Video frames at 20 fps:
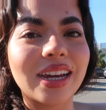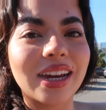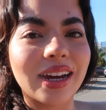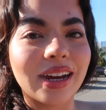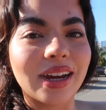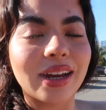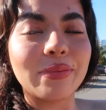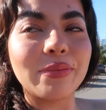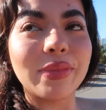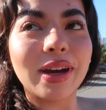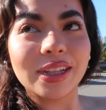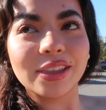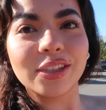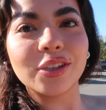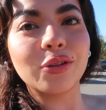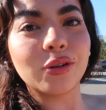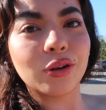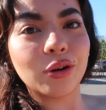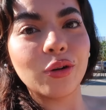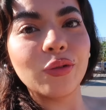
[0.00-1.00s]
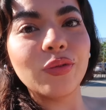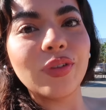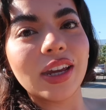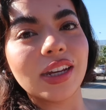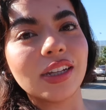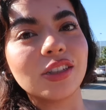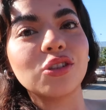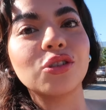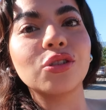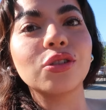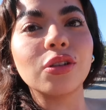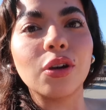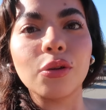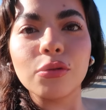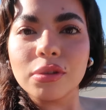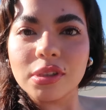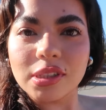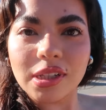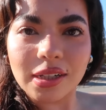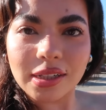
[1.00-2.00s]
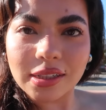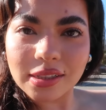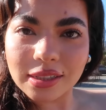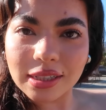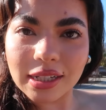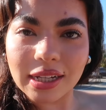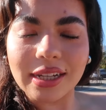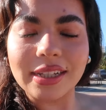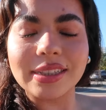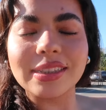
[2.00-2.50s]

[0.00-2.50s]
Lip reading: I'm at the Grove and it's so sunny today.